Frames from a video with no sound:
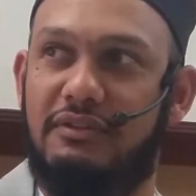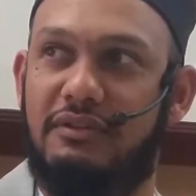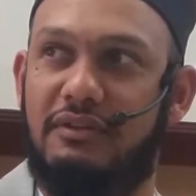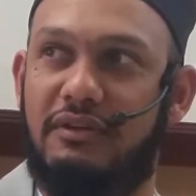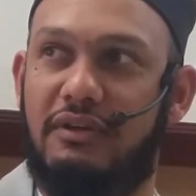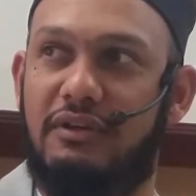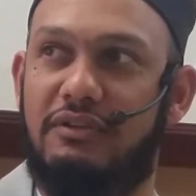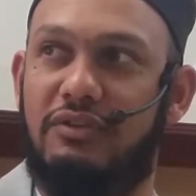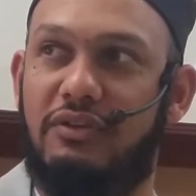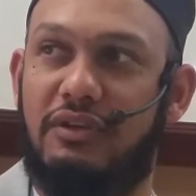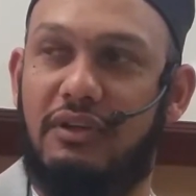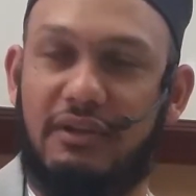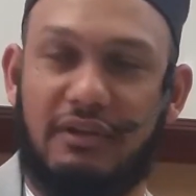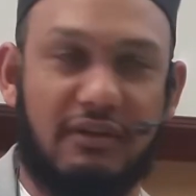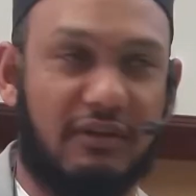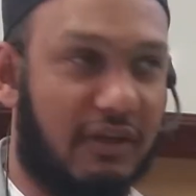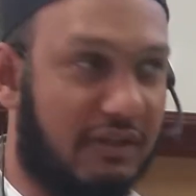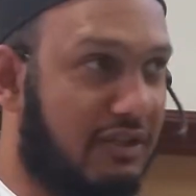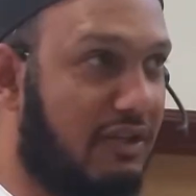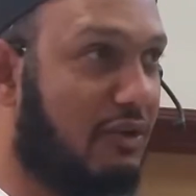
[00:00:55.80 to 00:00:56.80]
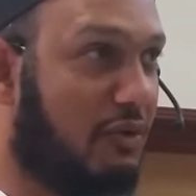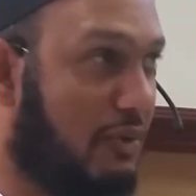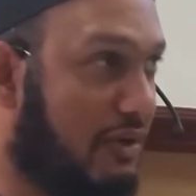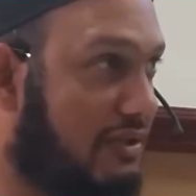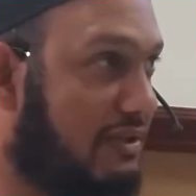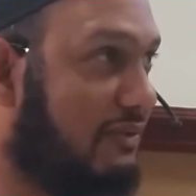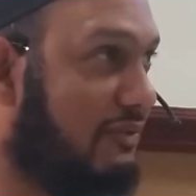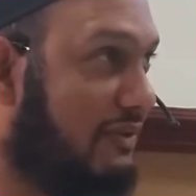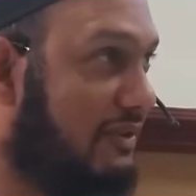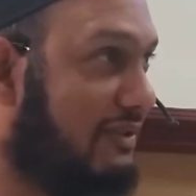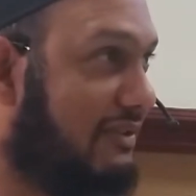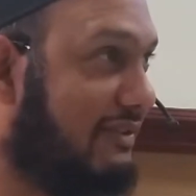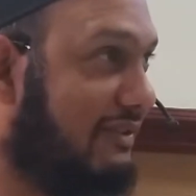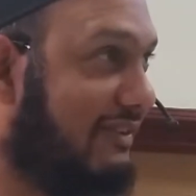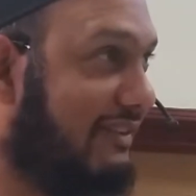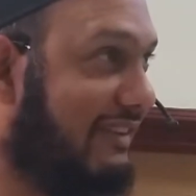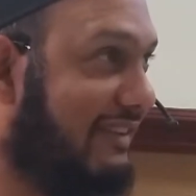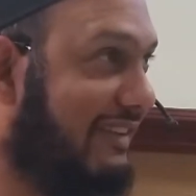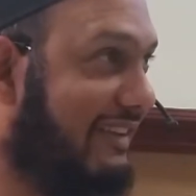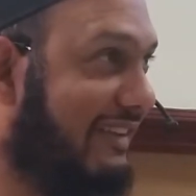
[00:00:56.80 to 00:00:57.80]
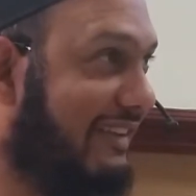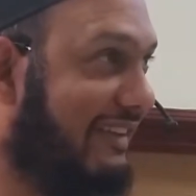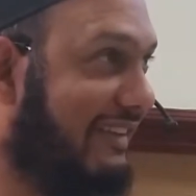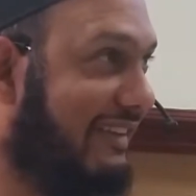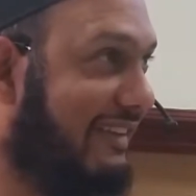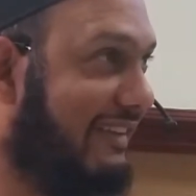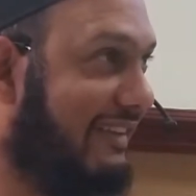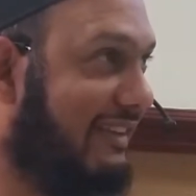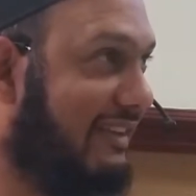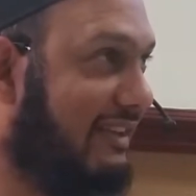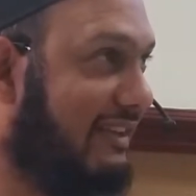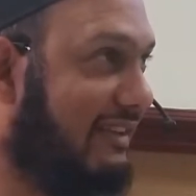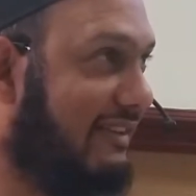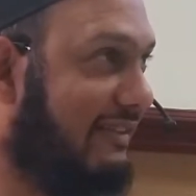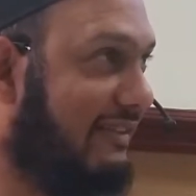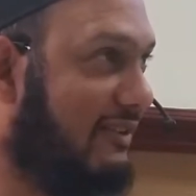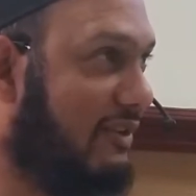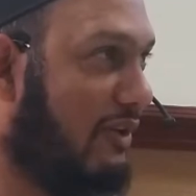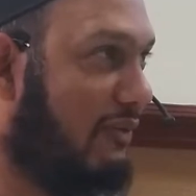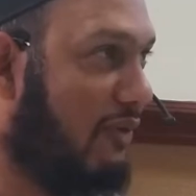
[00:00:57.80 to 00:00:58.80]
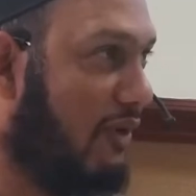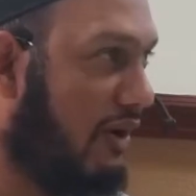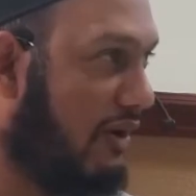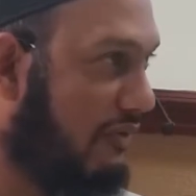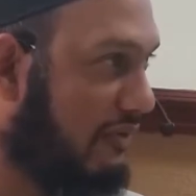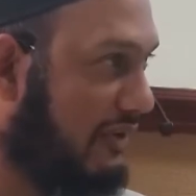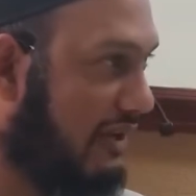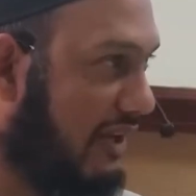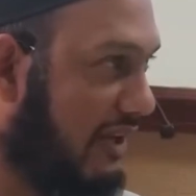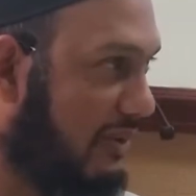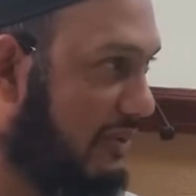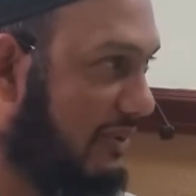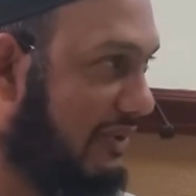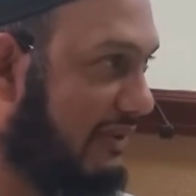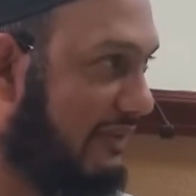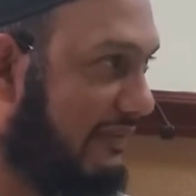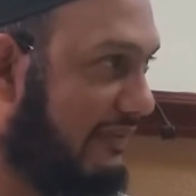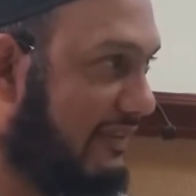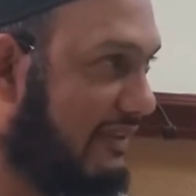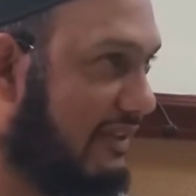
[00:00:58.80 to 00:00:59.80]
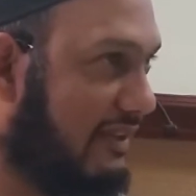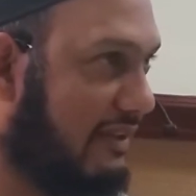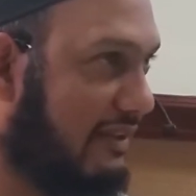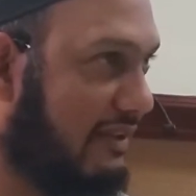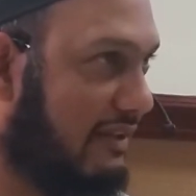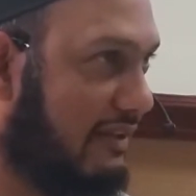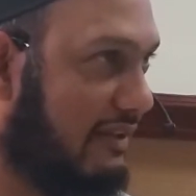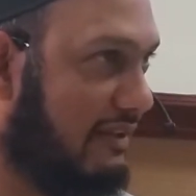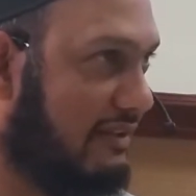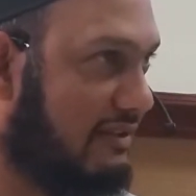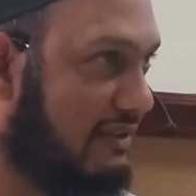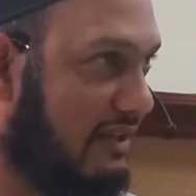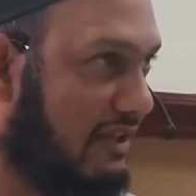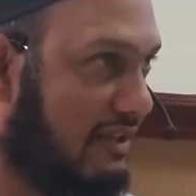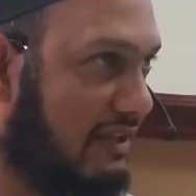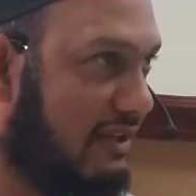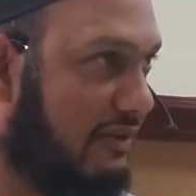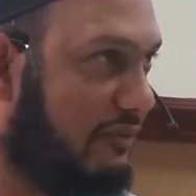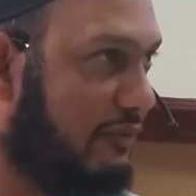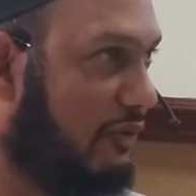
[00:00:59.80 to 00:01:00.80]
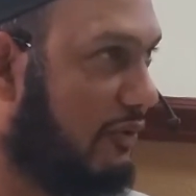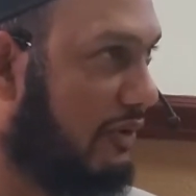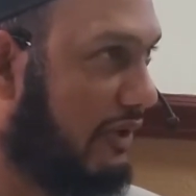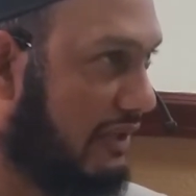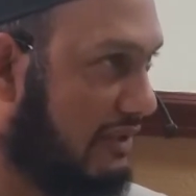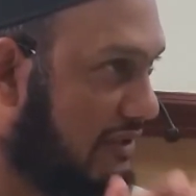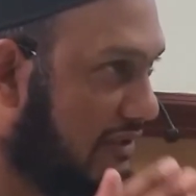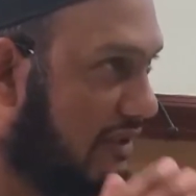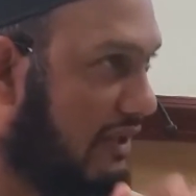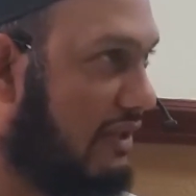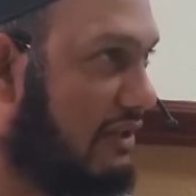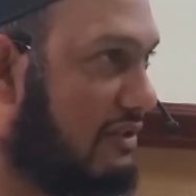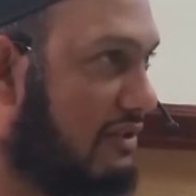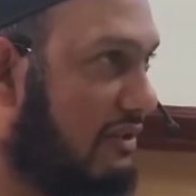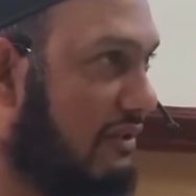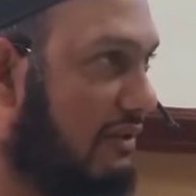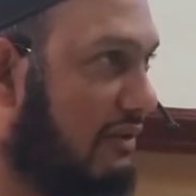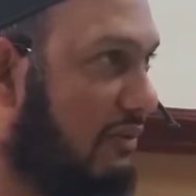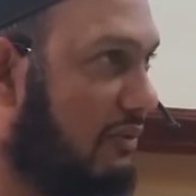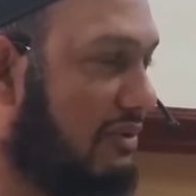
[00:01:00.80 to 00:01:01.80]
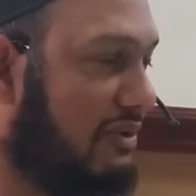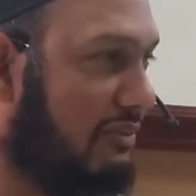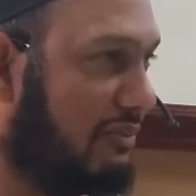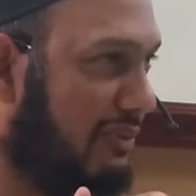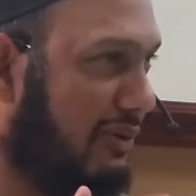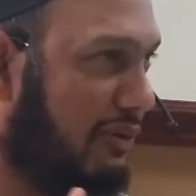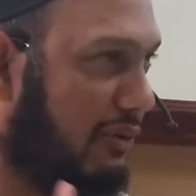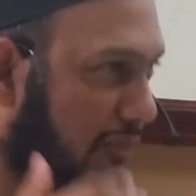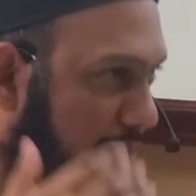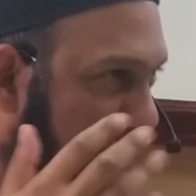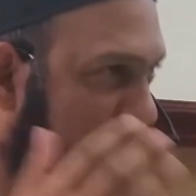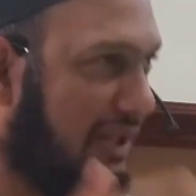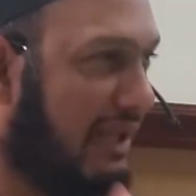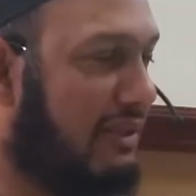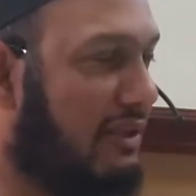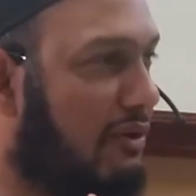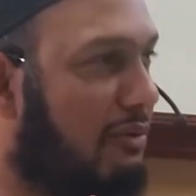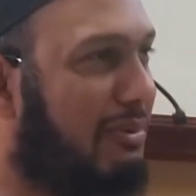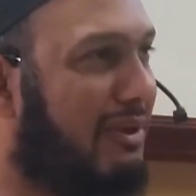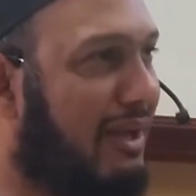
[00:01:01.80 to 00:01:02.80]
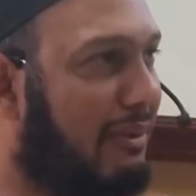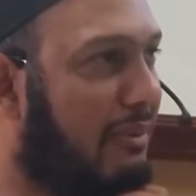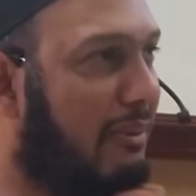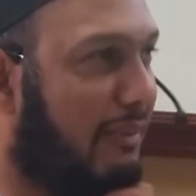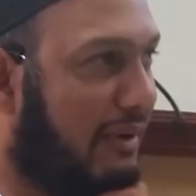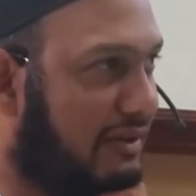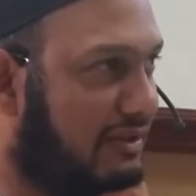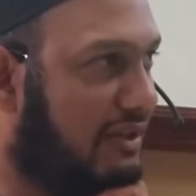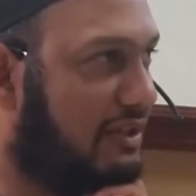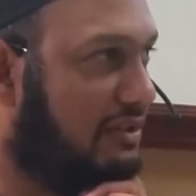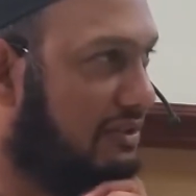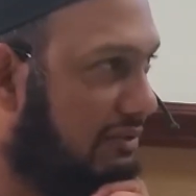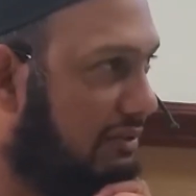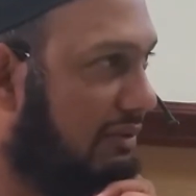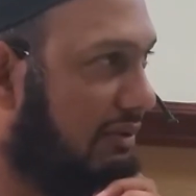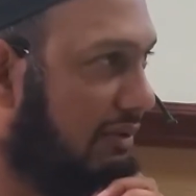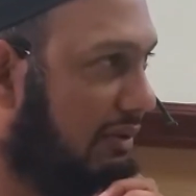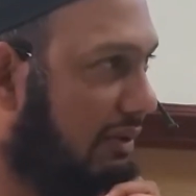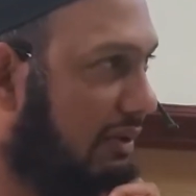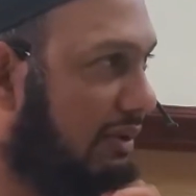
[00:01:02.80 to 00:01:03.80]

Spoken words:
Okay, so you answer the question first. You have half an hour, it's either for recitation, but I think it will become memorization.